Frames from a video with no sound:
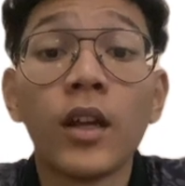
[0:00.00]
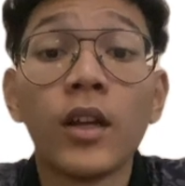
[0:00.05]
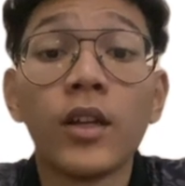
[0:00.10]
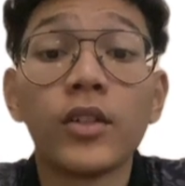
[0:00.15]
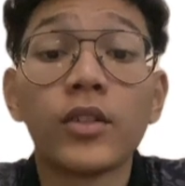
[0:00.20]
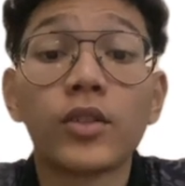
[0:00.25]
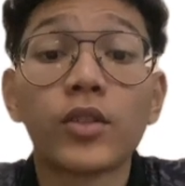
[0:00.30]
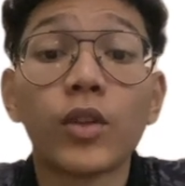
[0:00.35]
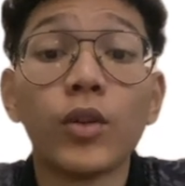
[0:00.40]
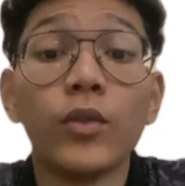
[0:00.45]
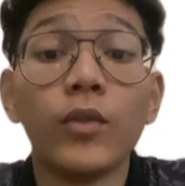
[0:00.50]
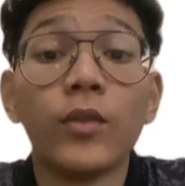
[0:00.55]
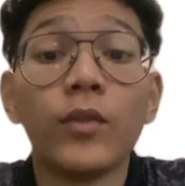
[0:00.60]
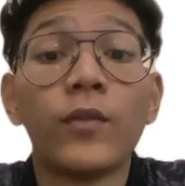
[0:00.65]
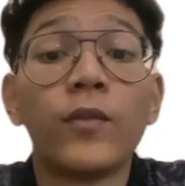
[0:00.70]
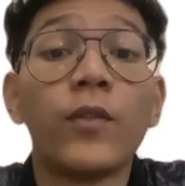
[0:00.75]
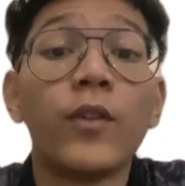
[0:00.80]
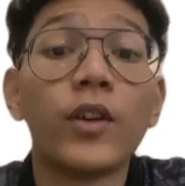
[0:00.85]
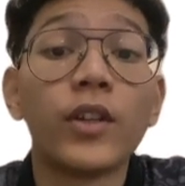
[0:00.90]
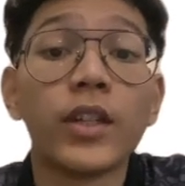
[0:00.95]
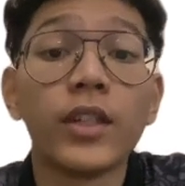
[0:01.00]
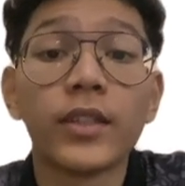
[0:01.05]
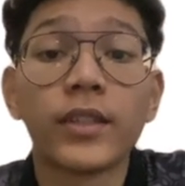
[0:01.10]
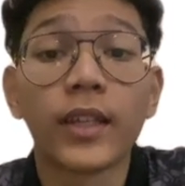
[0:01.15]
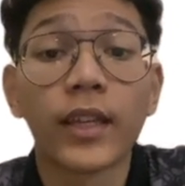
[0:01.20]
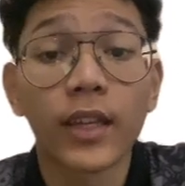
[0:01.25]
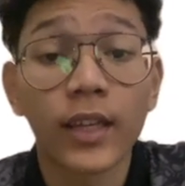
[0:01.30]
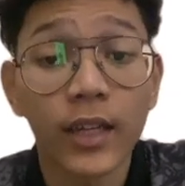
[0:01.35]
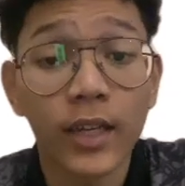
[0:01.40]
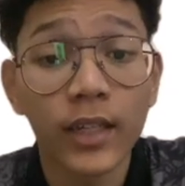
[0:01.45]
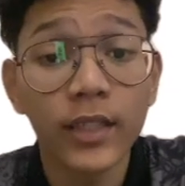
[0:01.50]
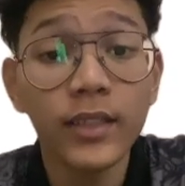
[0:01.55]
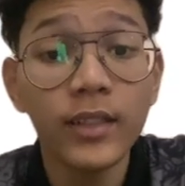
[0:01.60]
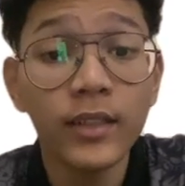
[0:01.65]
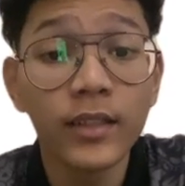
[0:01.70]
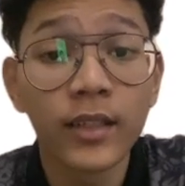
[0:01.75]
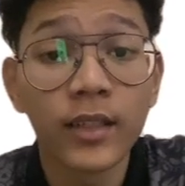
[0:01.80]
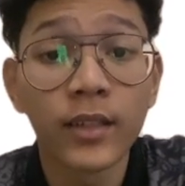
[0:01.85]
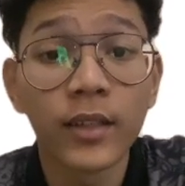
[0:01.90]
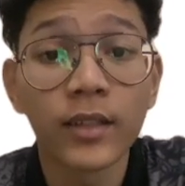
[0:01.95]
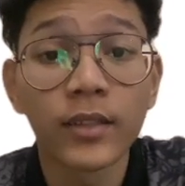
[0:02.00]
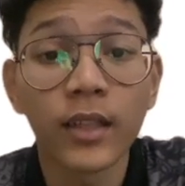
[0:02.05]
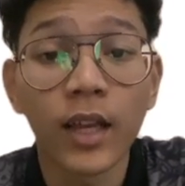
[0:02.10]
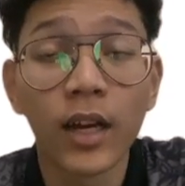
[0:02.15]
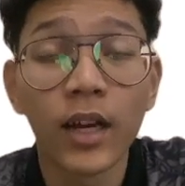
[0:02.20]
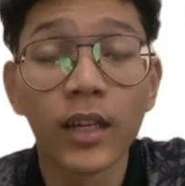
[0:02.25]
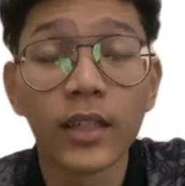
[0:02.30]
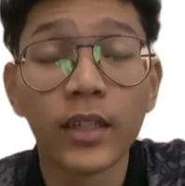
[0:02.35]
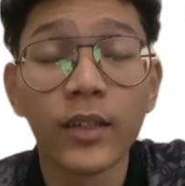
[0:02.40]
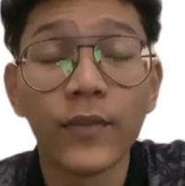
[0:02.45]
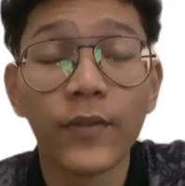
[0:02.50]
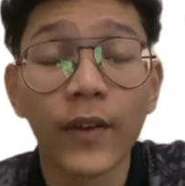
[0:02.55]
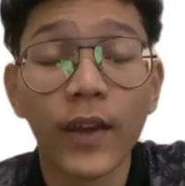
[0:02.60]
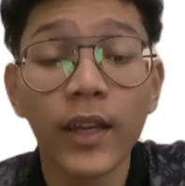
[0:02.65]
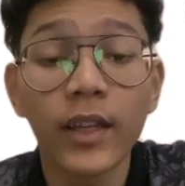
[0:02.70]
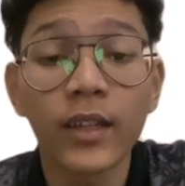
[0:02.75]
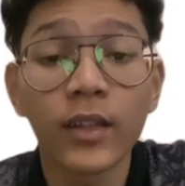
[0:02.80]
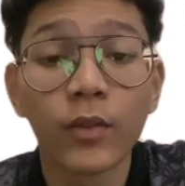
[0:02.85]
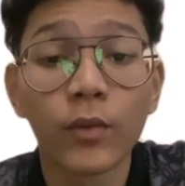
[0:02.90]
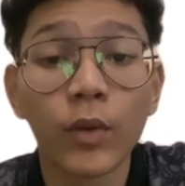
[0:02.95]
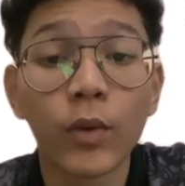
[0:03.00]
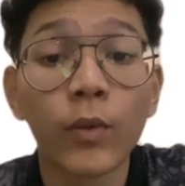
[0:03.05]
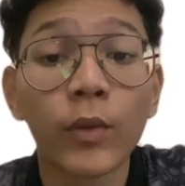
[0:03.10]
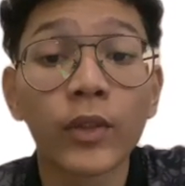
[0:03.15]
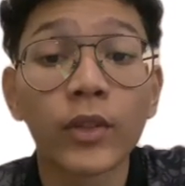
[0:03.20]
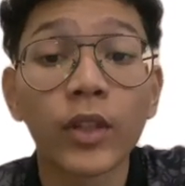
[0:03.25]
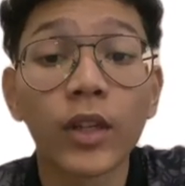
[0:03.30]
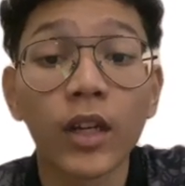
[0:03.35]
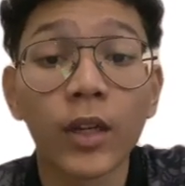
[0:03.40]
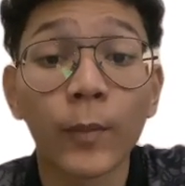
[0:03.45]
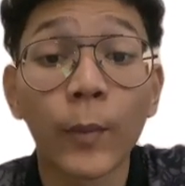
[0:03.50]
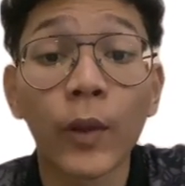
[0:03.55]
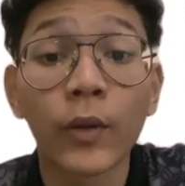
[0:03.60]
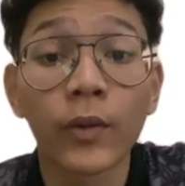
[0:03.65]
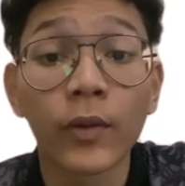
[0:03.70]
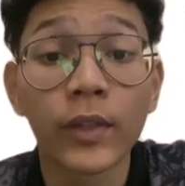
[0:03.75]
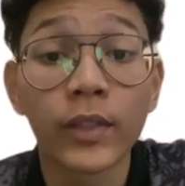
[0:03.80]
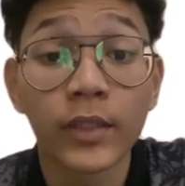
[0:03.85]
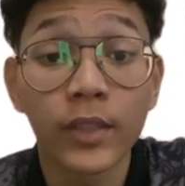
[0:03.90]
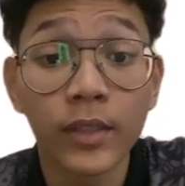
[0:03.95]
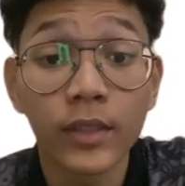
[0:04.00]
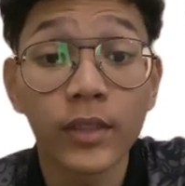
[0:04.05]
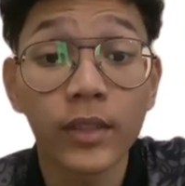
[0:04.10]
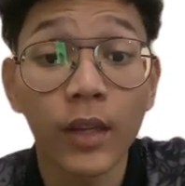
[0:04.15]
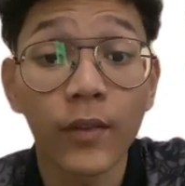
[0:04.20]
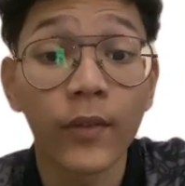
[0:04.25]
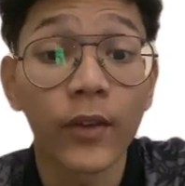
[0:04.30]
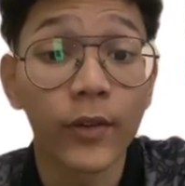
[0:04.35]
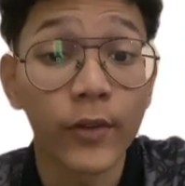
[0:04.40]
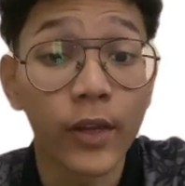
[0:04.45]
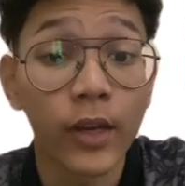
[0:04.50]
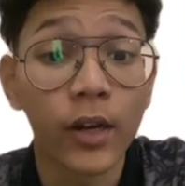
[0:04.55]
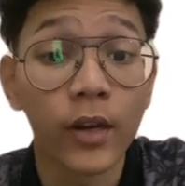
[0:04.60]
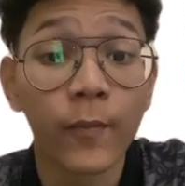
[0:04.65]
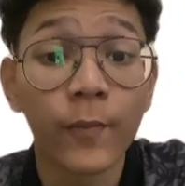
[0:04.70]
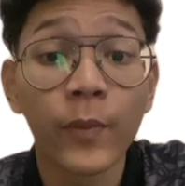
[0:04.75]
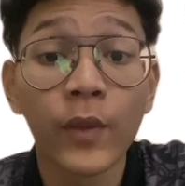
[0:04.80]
So for the second defect, we will talk about resin stuff area.